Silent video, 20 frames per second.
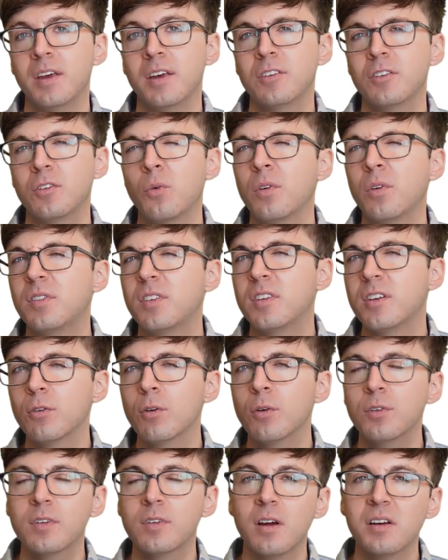So if
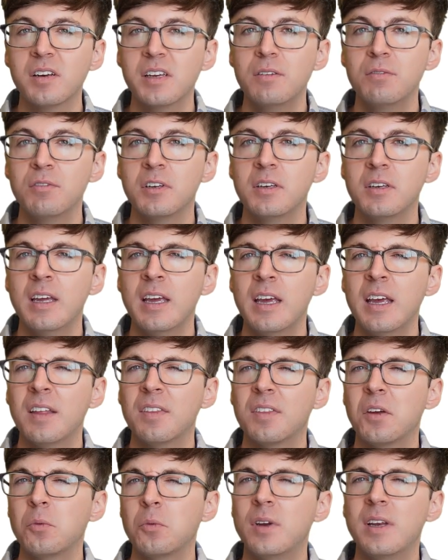0 is not even,
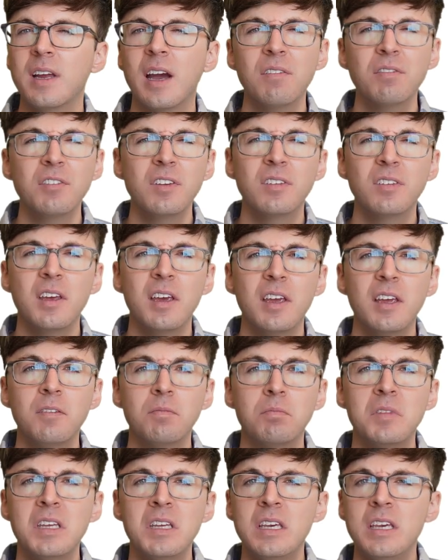then we'd have to
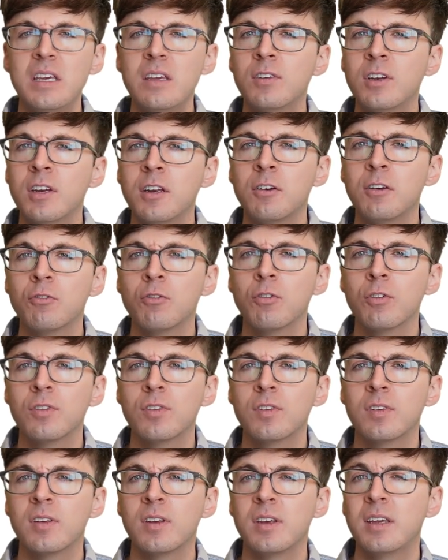say the even
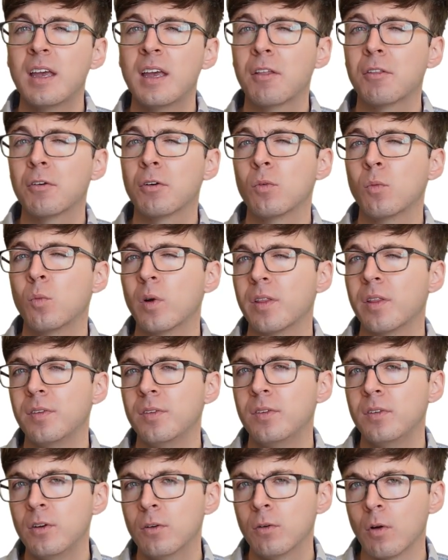integers together with
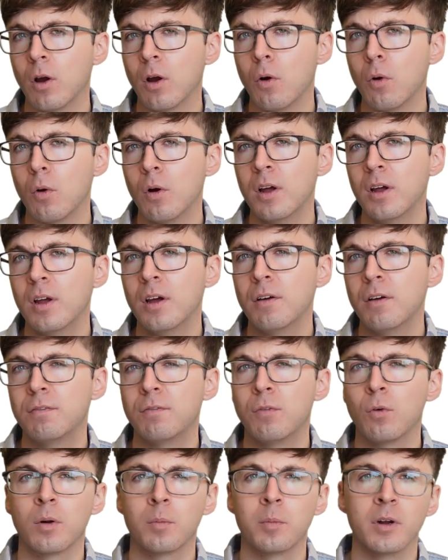0
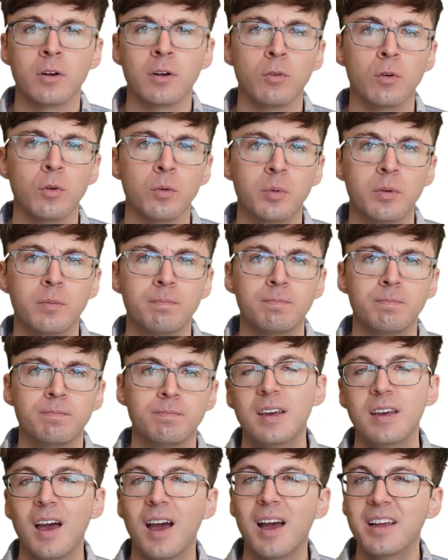form a group.
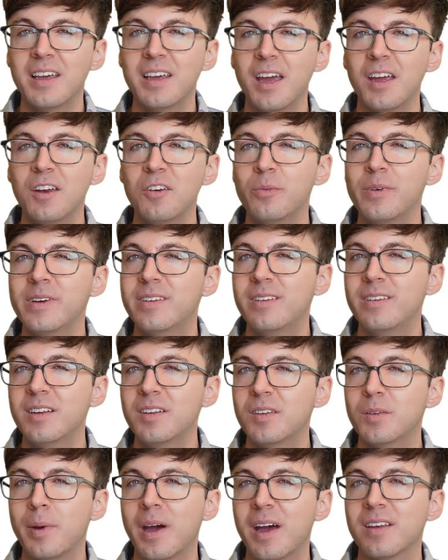Again, we see
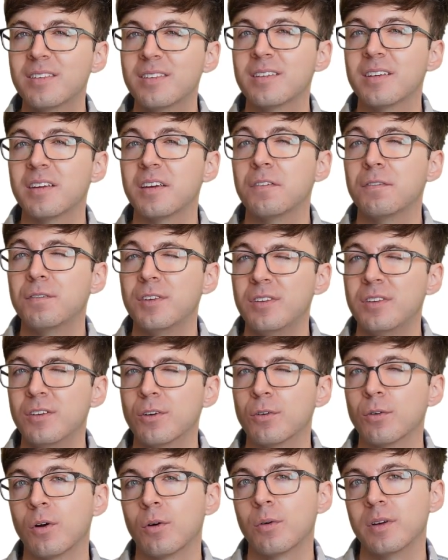it's best if
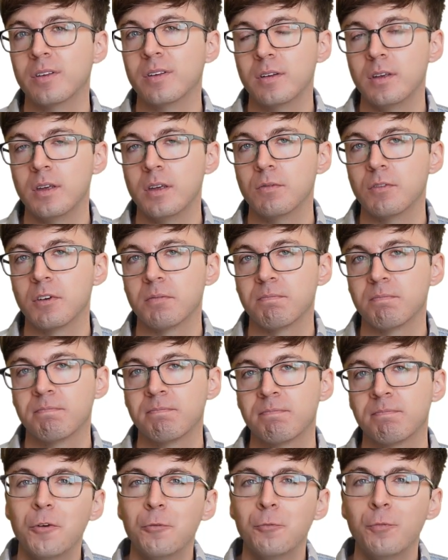0 is even.
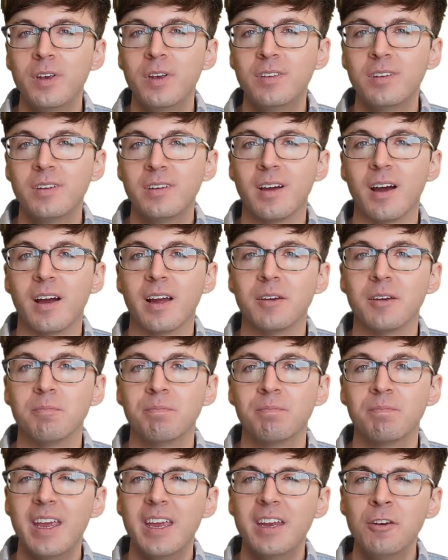Reason 9.
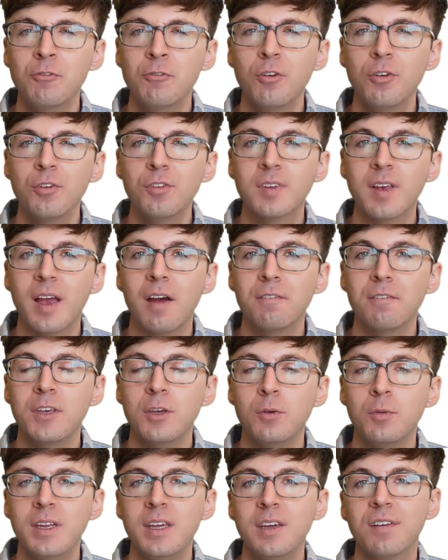Integers have
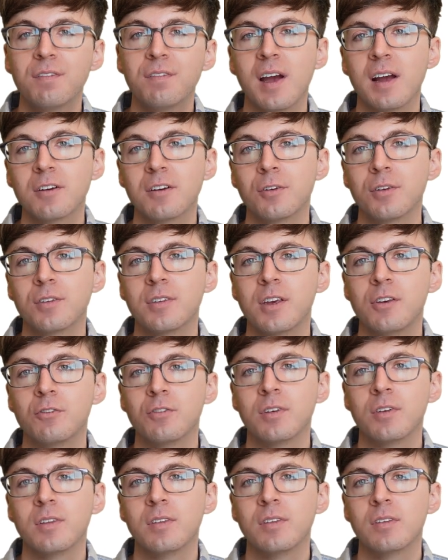unique
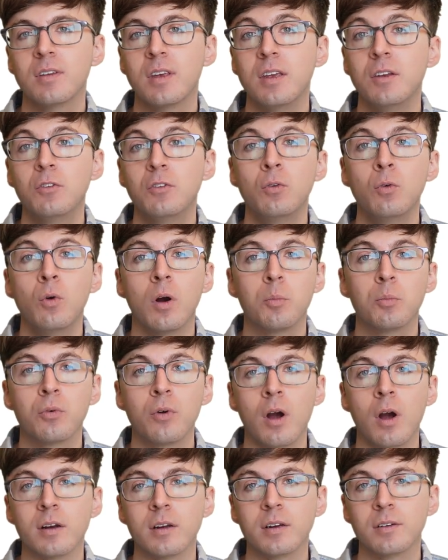factorizations into a
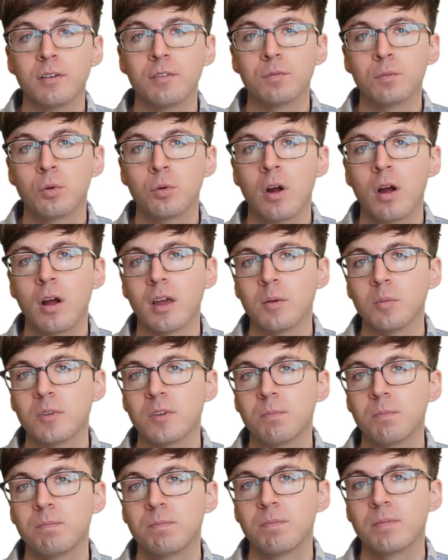product of
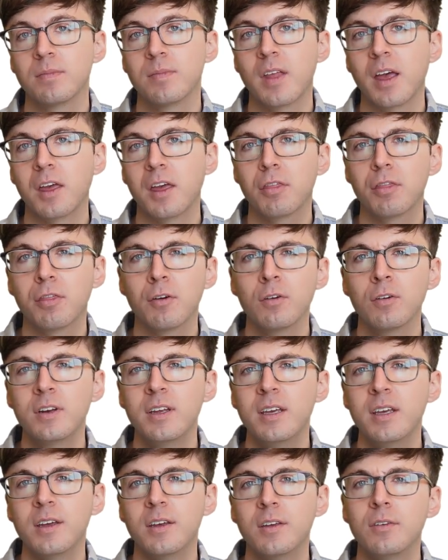primes, like
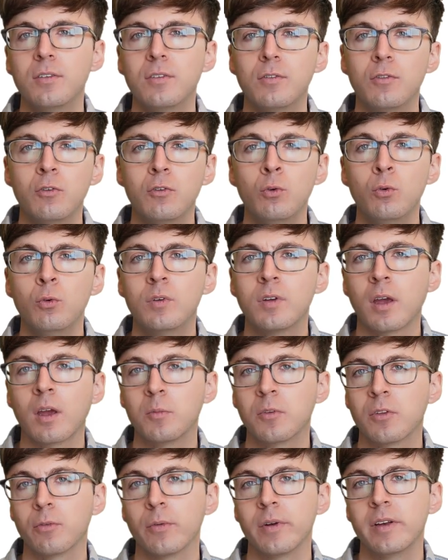30 is 2
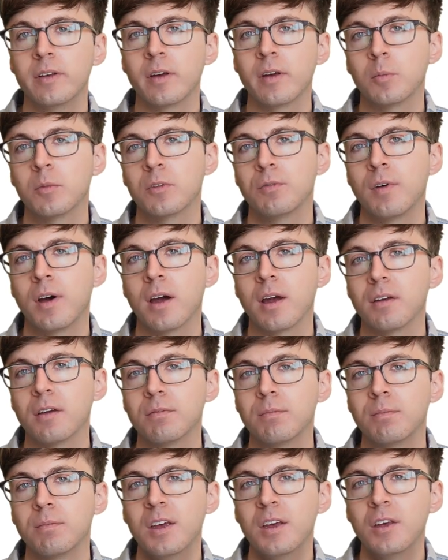times 3 times 5.
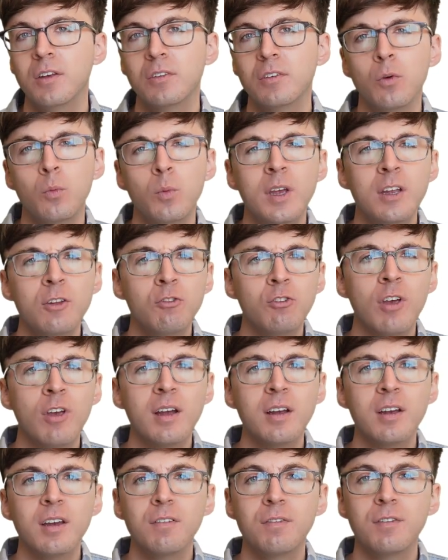So we can
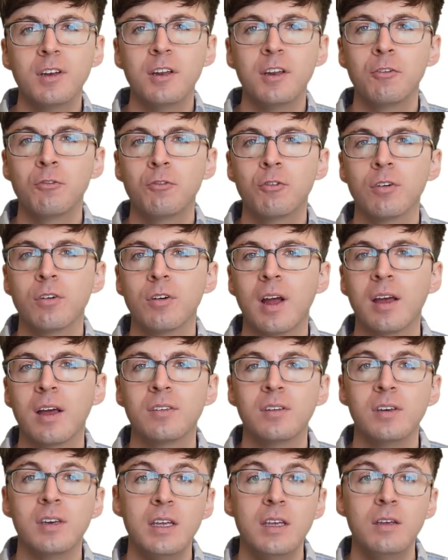check if an integer has
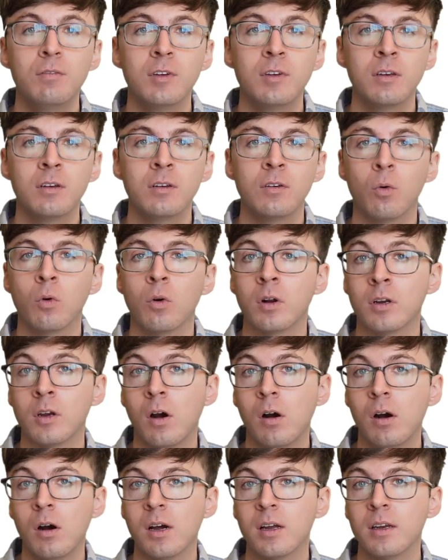an even or an
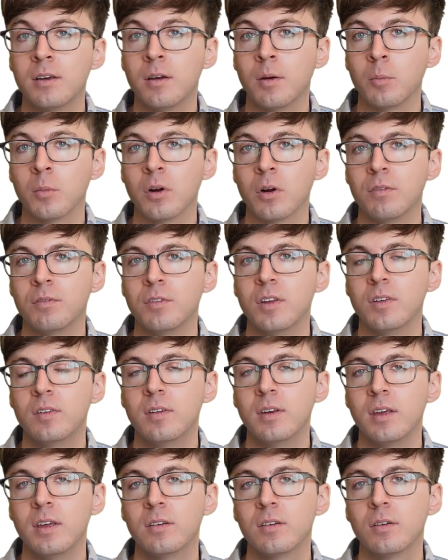odd number of
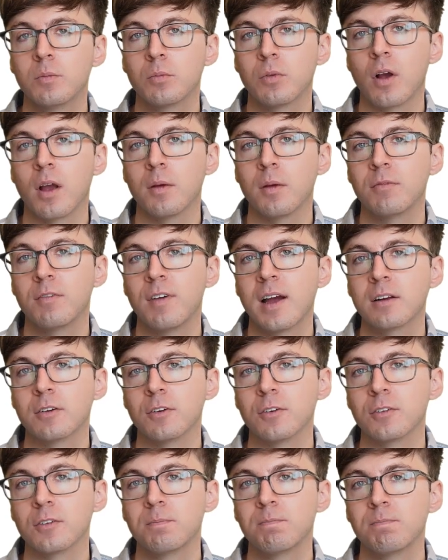distinct prime
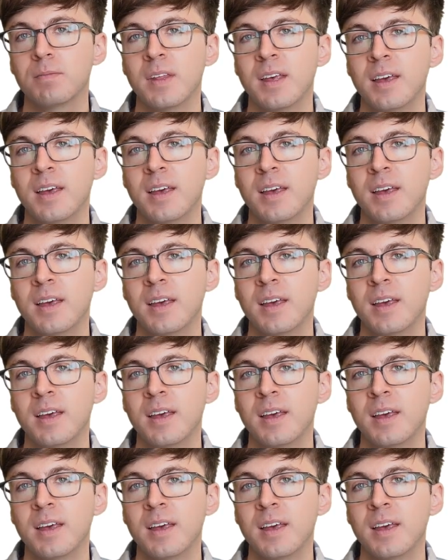factors.